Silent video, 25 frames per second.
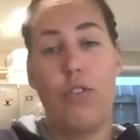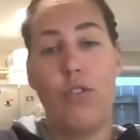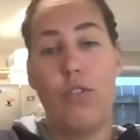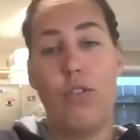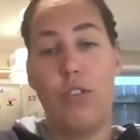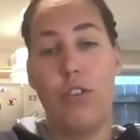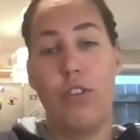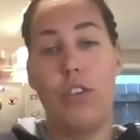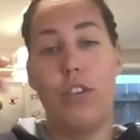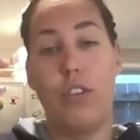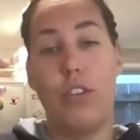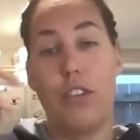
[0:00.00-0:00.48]

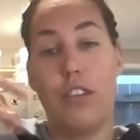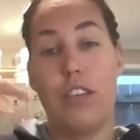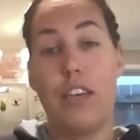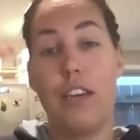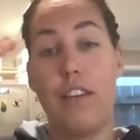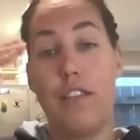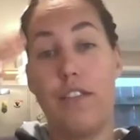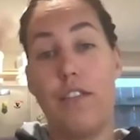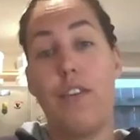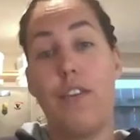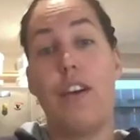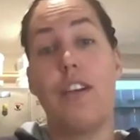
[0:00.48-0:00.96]
to
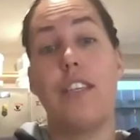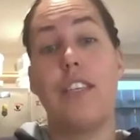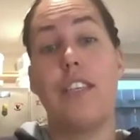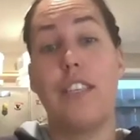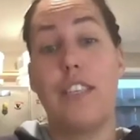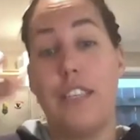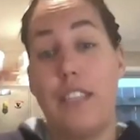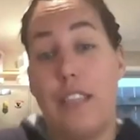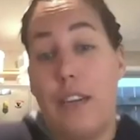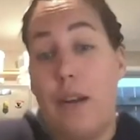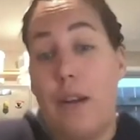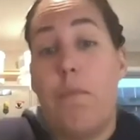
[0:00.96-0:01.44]
give us
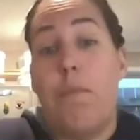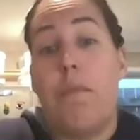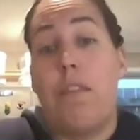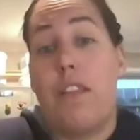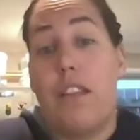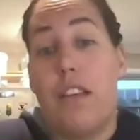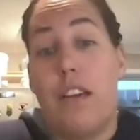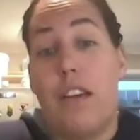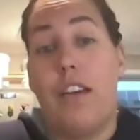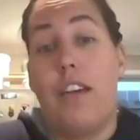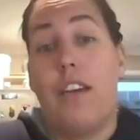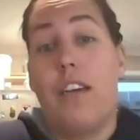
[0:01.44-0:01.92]

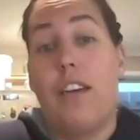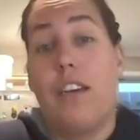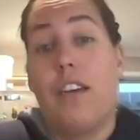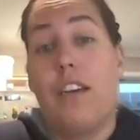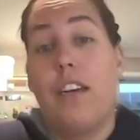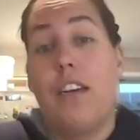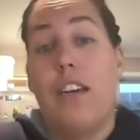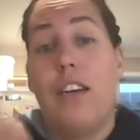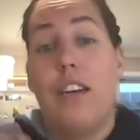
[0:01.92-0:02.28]
something